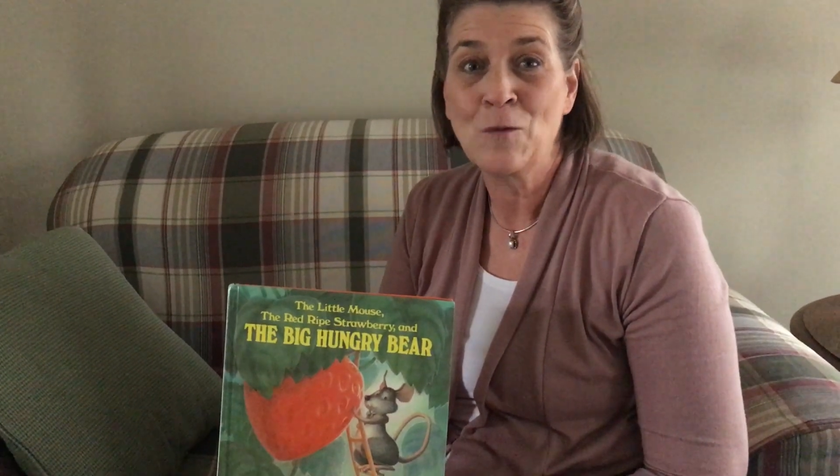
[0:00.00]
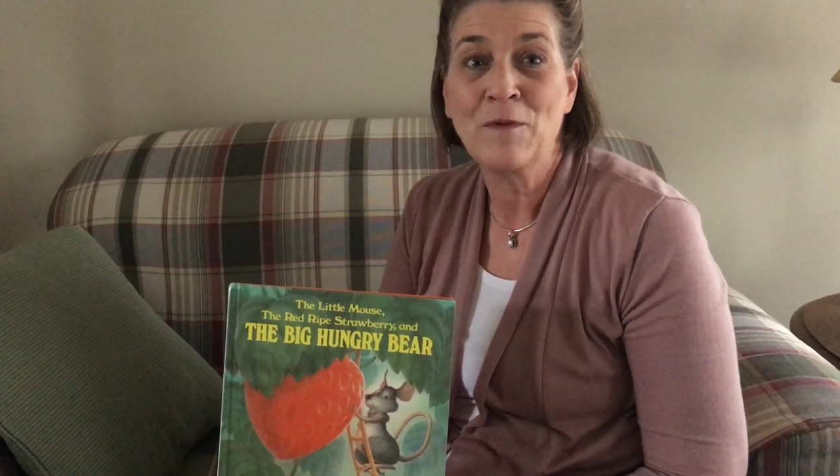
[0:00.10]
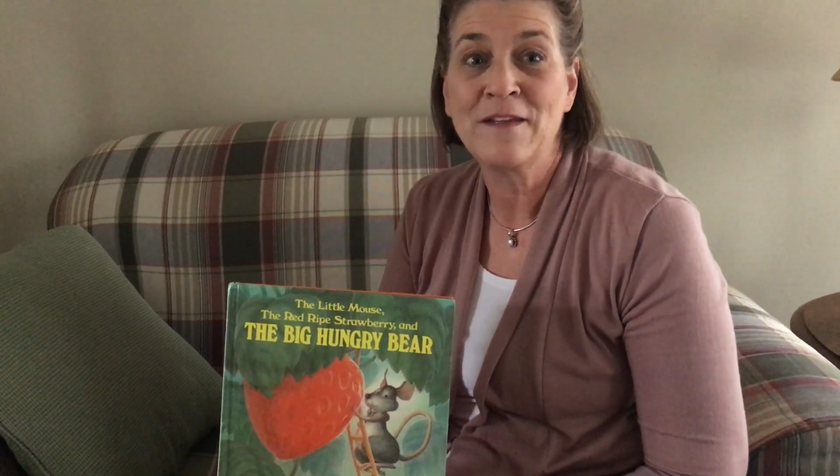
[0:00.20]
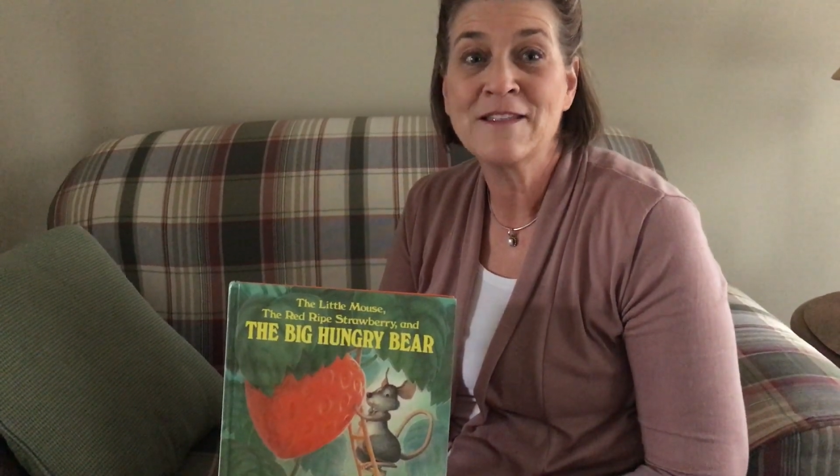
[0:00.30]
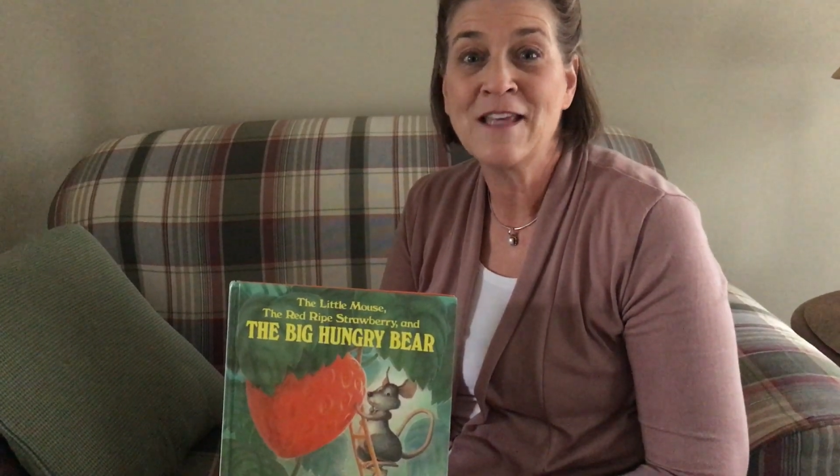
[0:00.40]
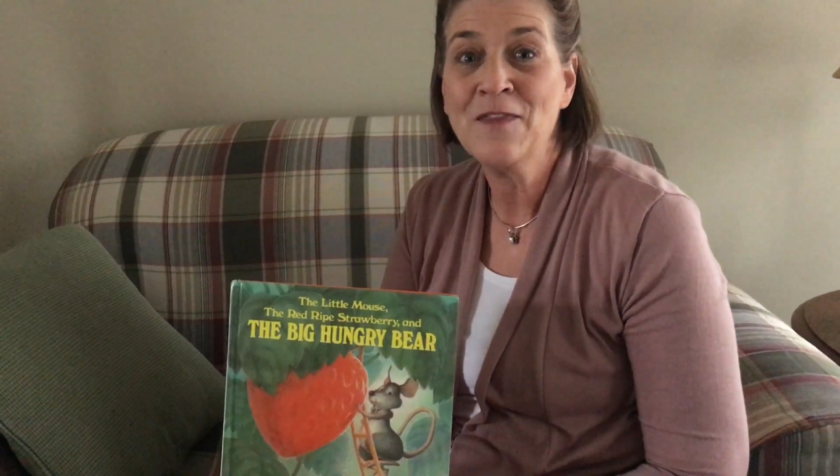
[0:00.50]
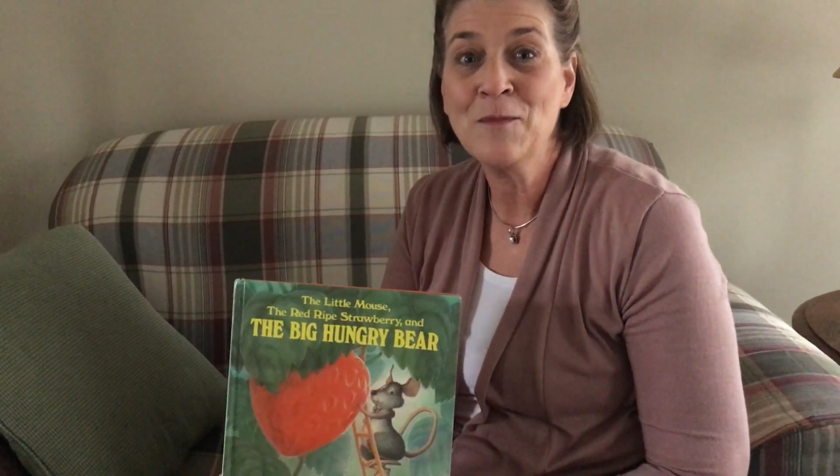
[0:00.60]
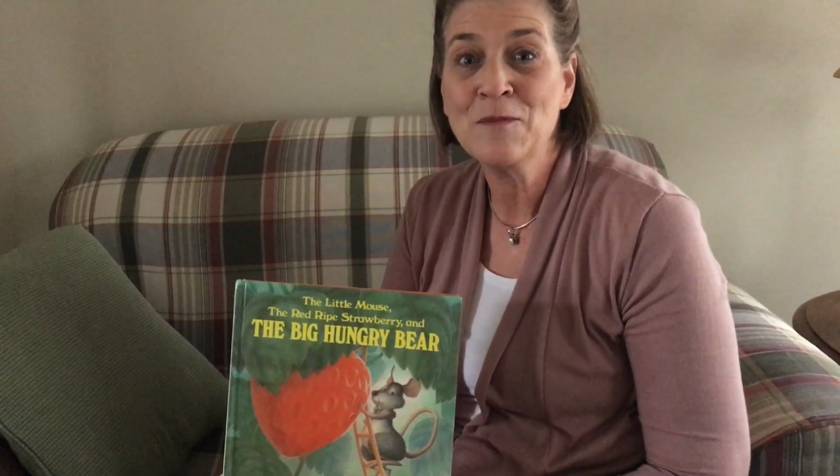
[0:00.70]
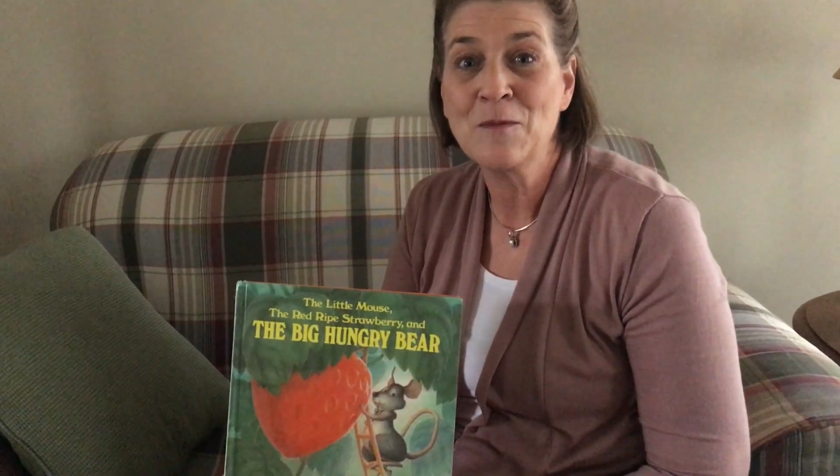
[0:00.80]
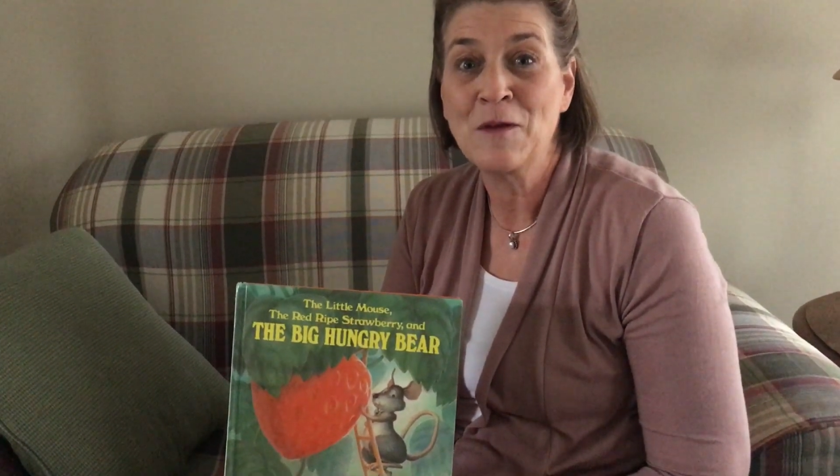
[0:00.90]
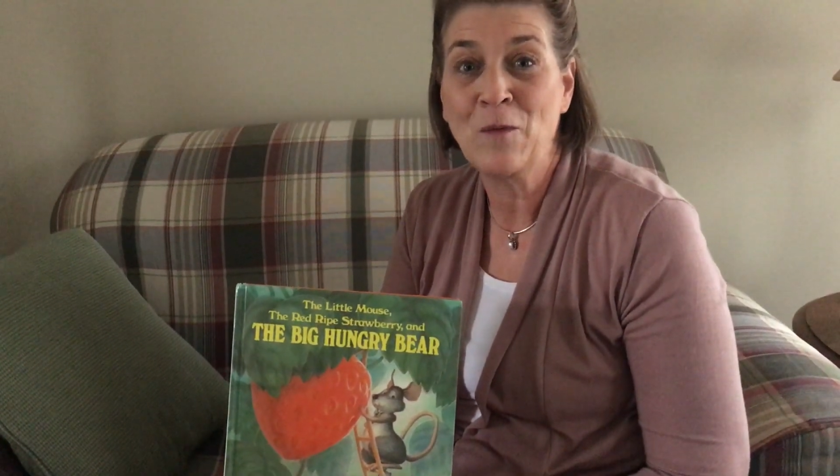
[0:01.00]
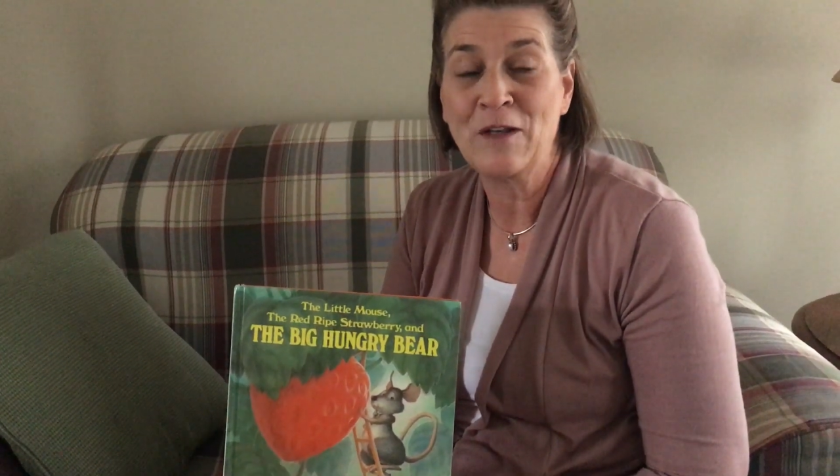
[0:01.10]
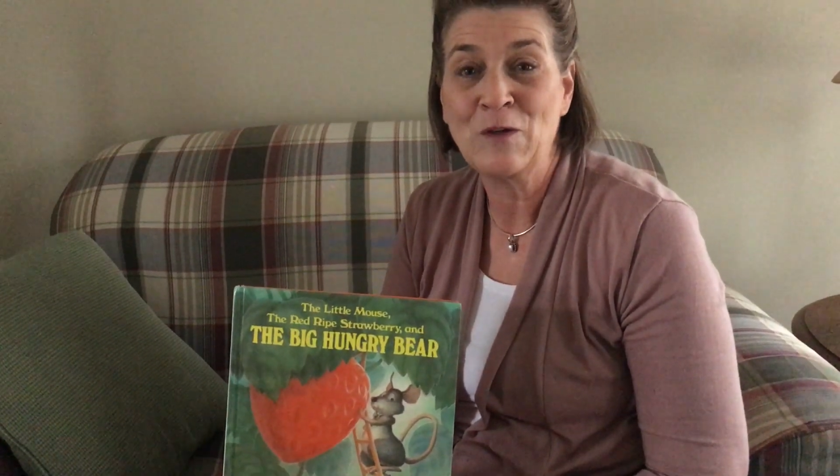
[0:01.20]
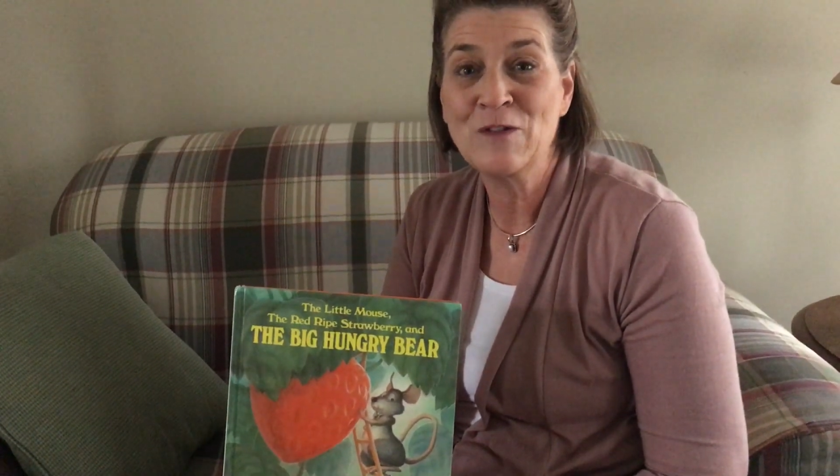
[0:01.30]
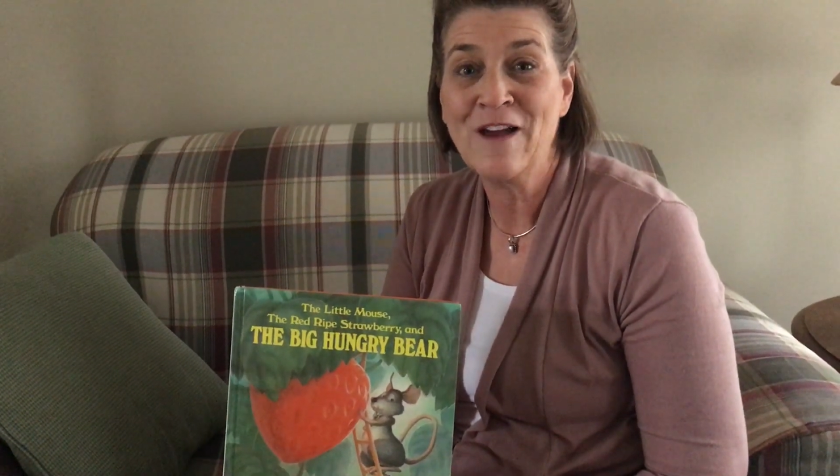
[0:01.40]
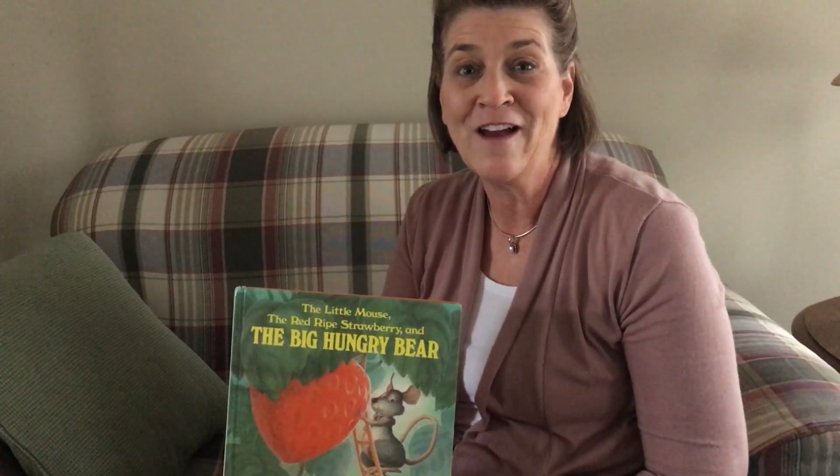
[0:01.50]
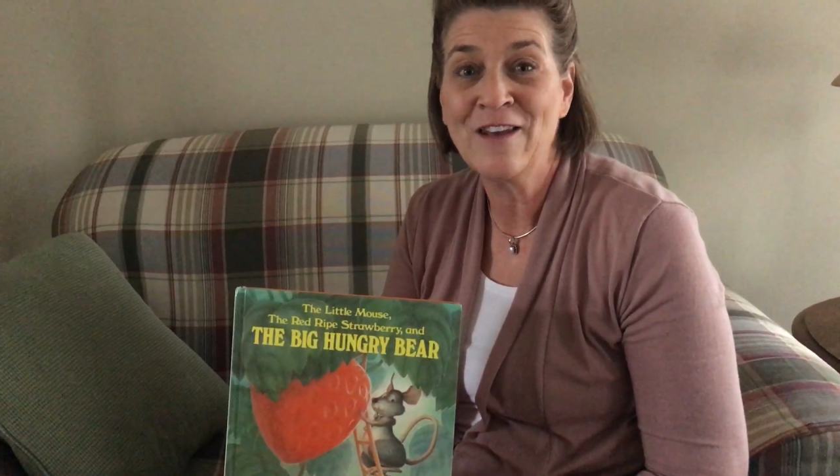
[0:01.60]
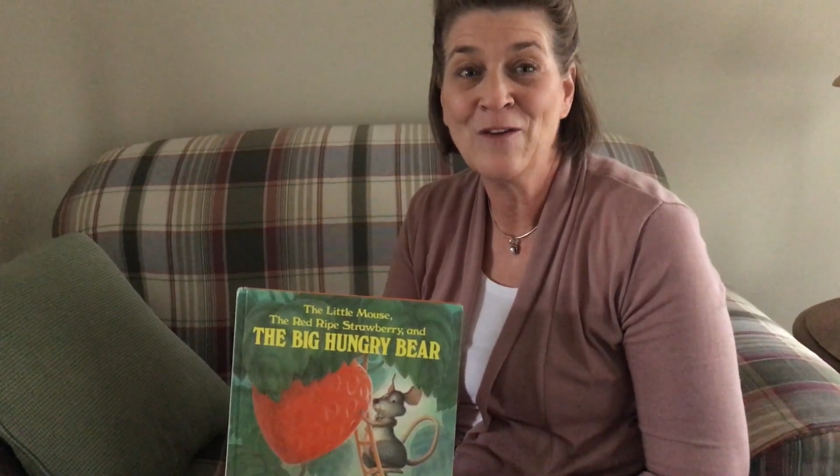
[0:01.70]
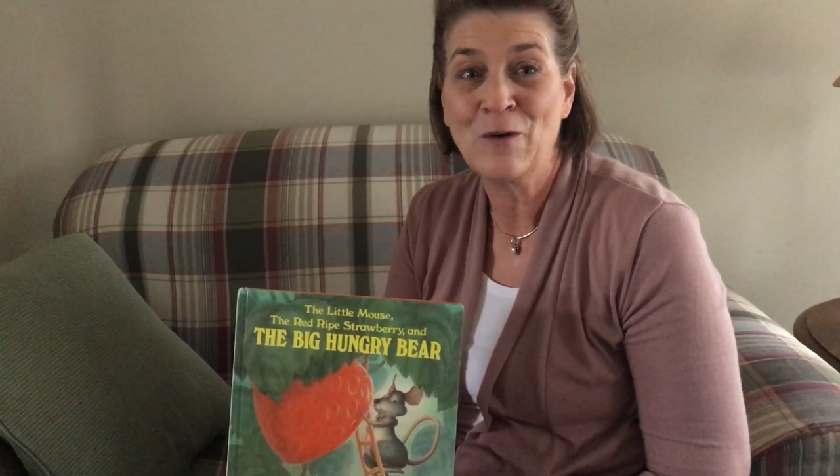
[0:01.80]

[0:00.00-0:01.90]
so please send them to me when you're done